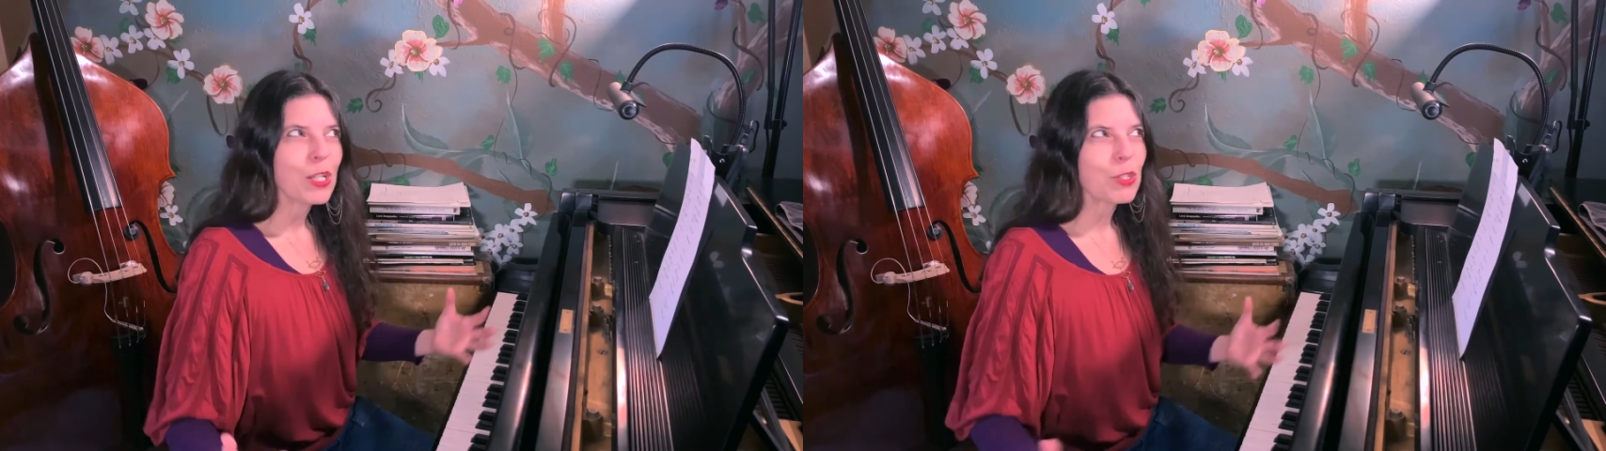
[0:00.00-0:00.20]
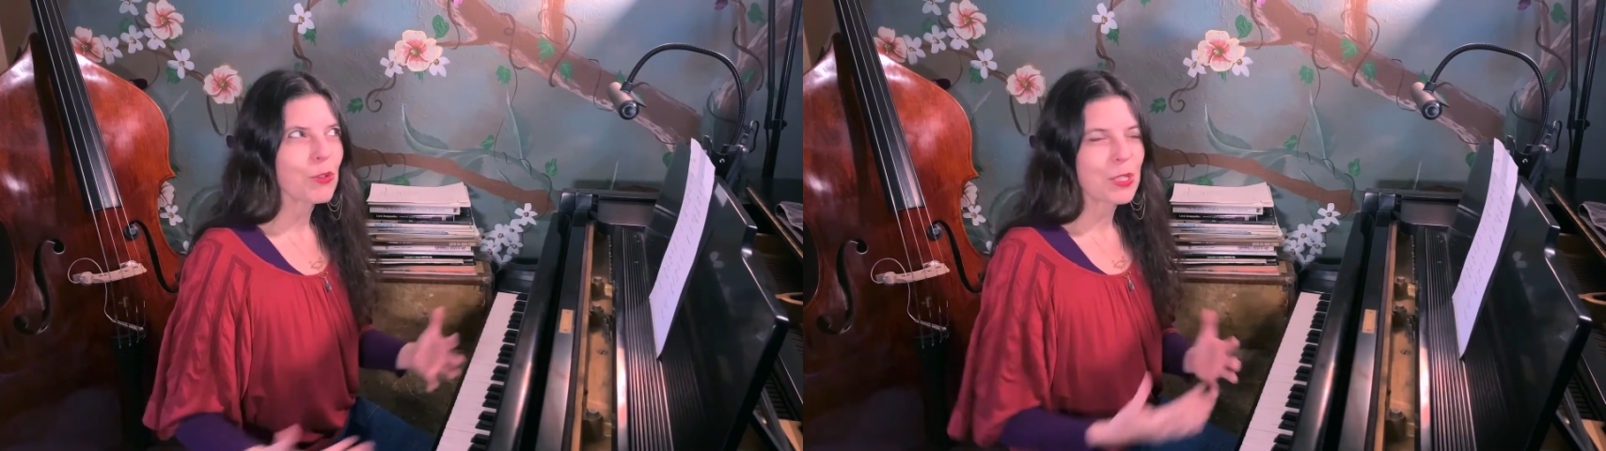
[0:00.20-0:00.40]

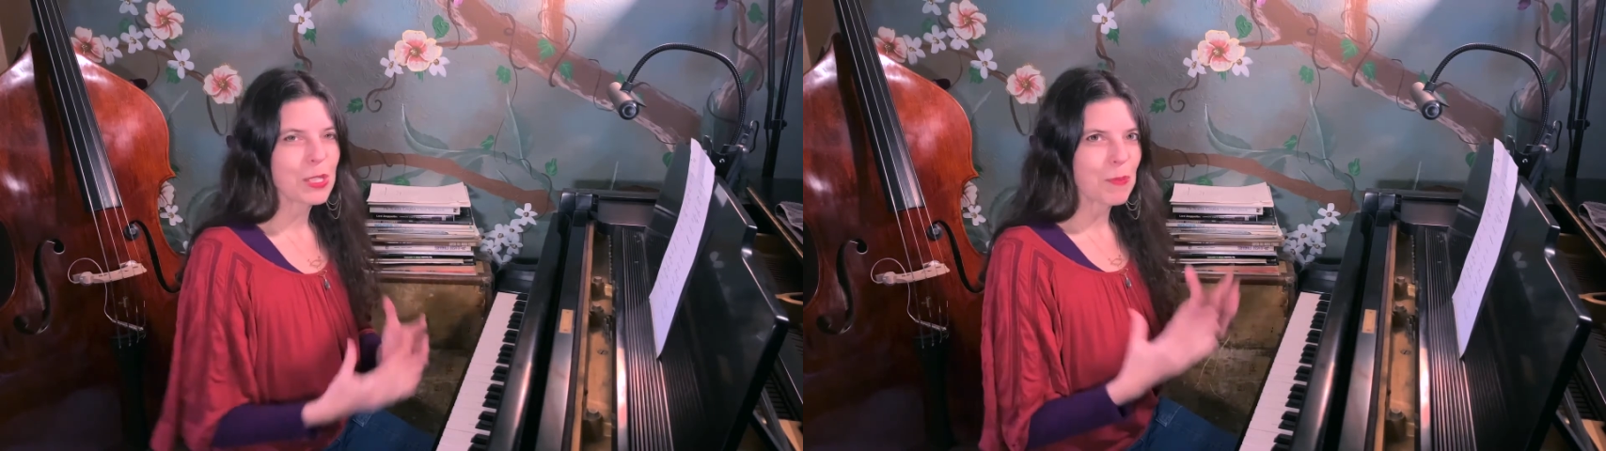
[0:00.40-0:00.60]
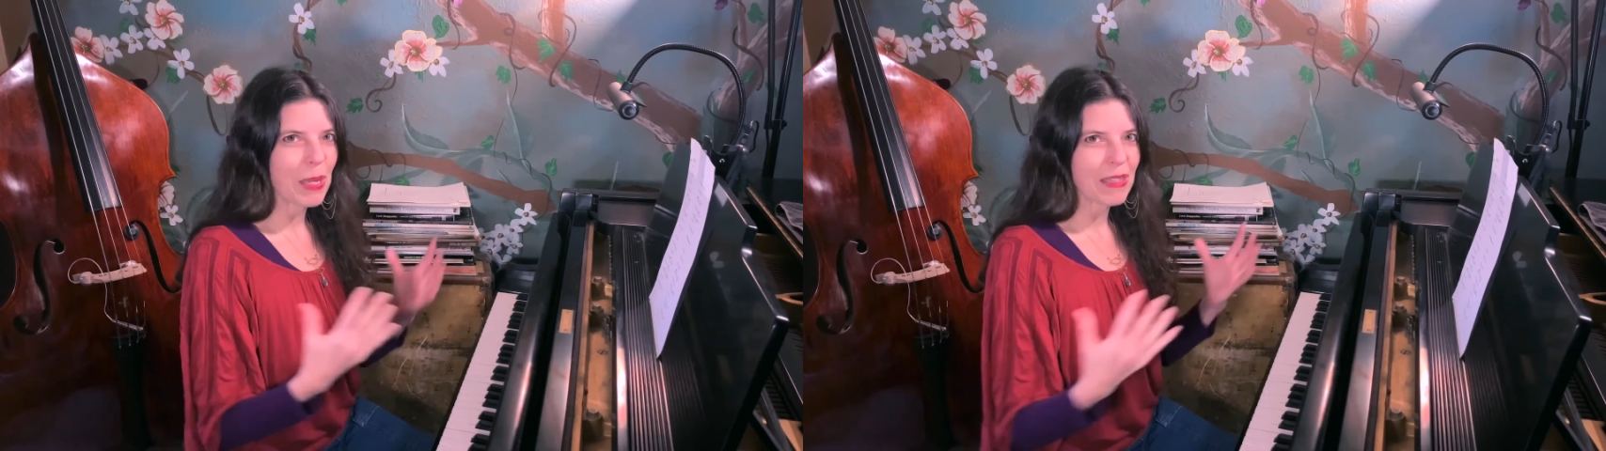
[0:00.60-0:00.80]
your
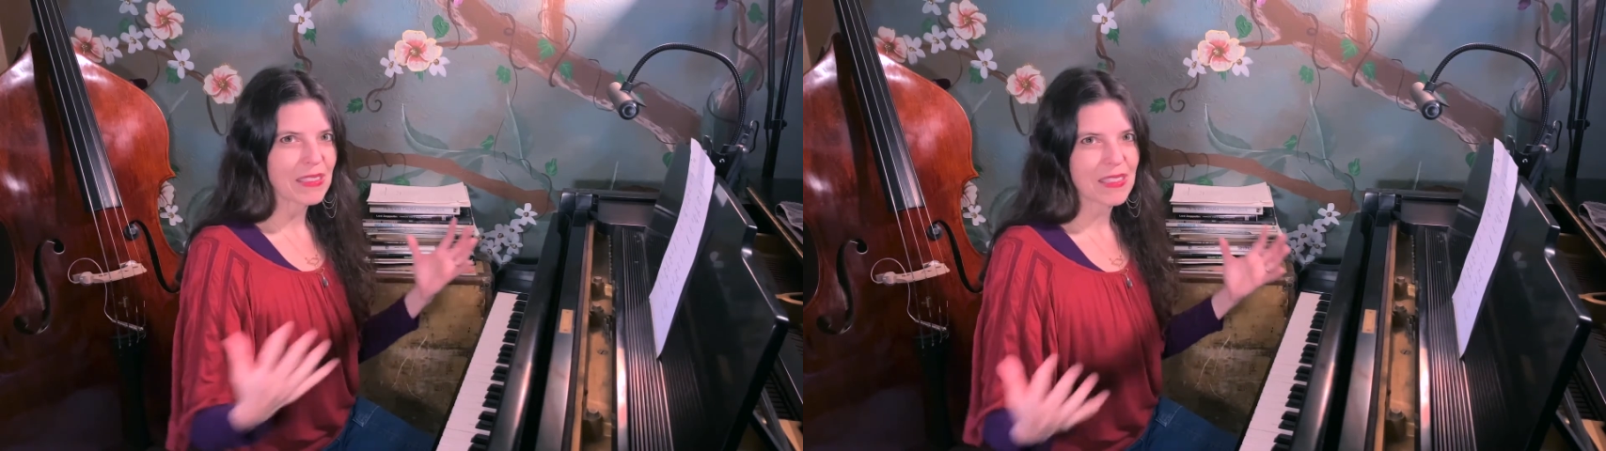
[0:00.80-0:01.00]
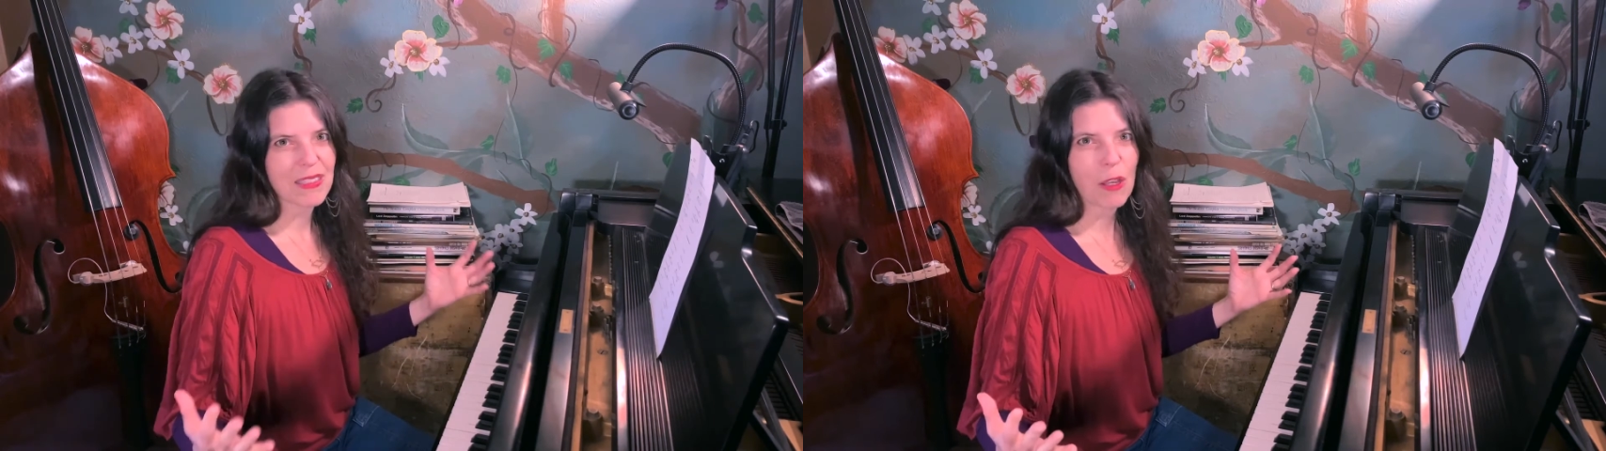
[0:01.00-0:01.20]

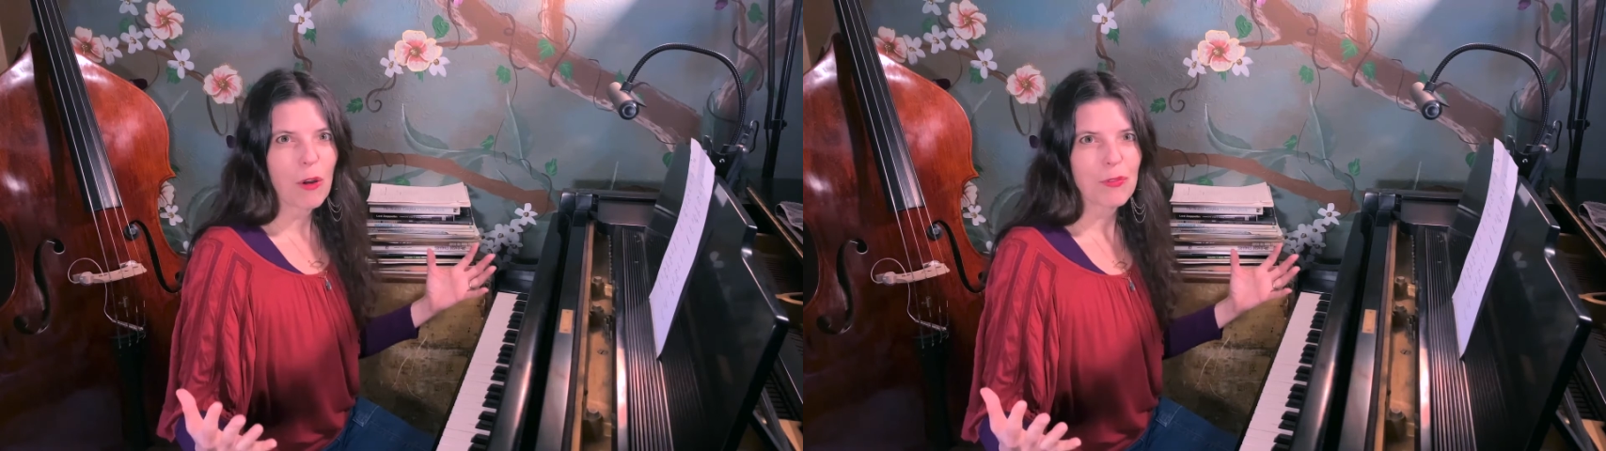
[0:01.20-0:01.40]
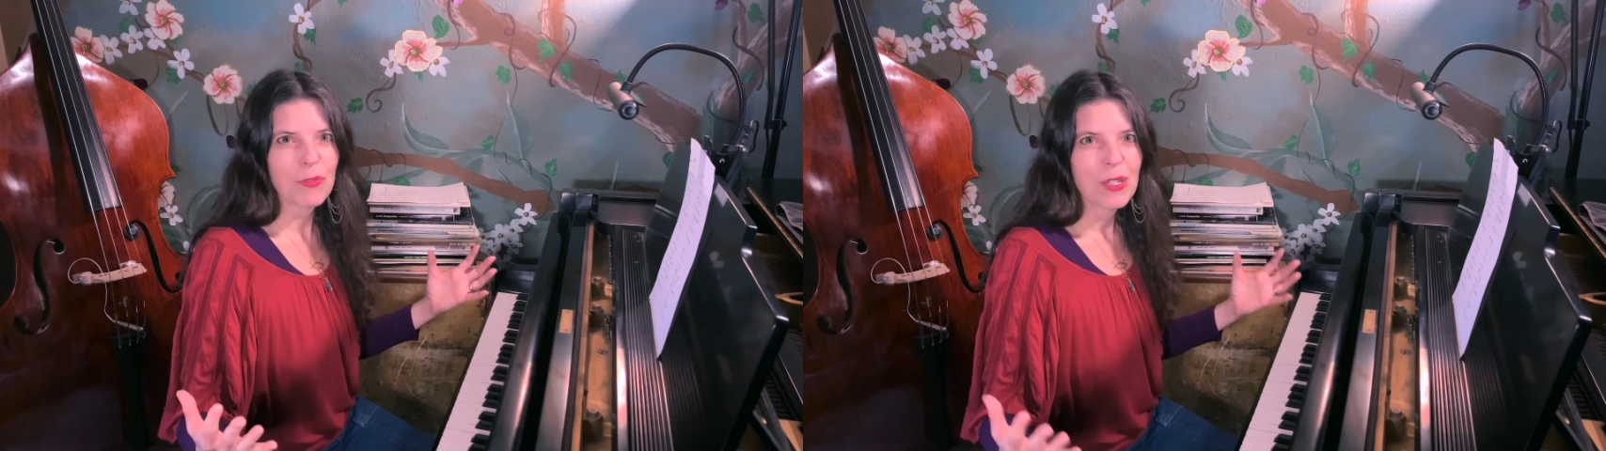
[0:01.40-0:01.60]
expanded
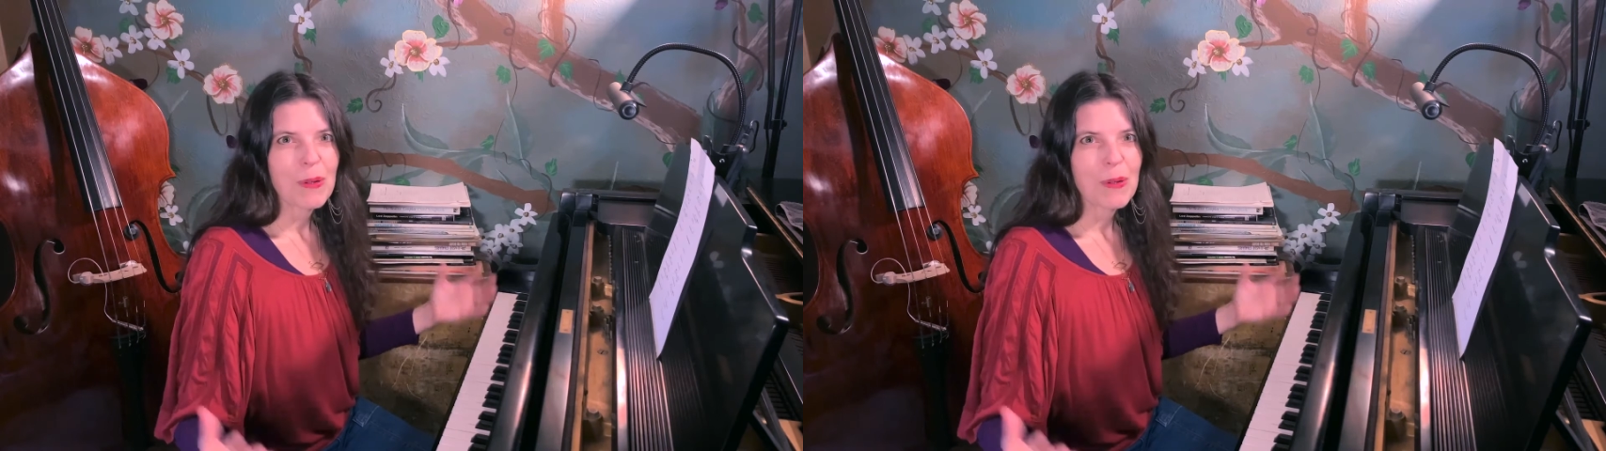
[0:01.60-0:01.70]
self.